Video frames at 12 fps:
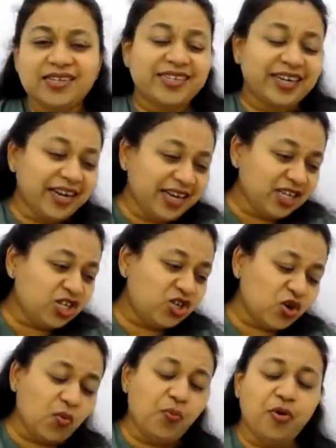Studying is
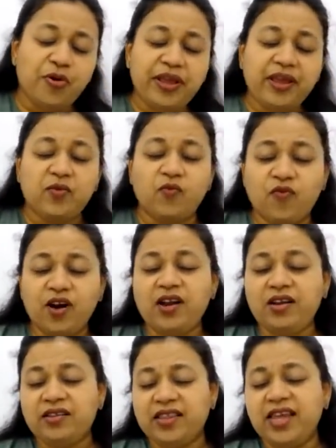so boring.
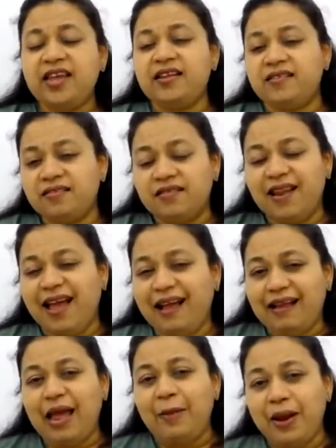One thing,
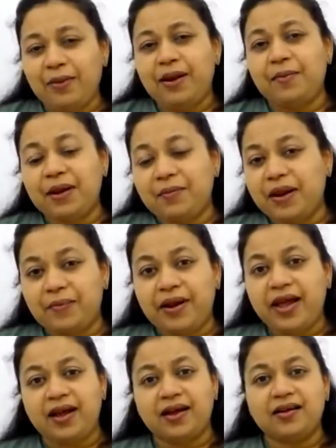blah, blah, blah, blah,
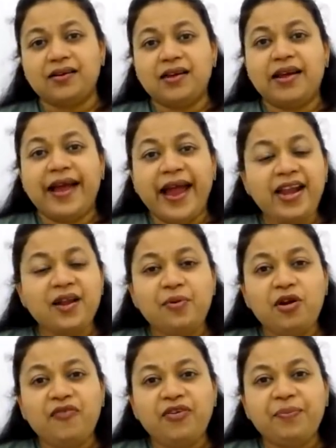blah. And
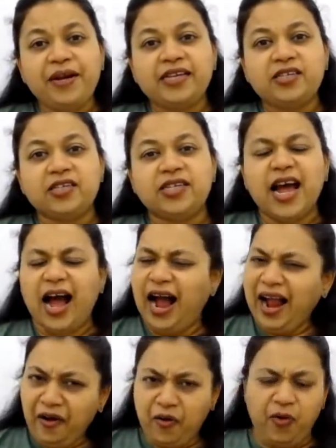number of repetitions.
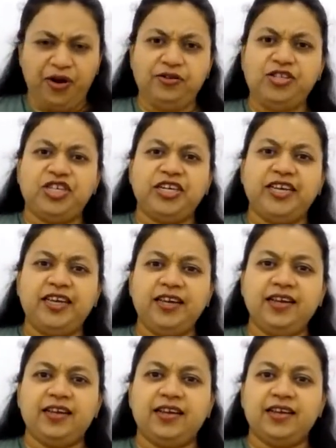I don't want to study.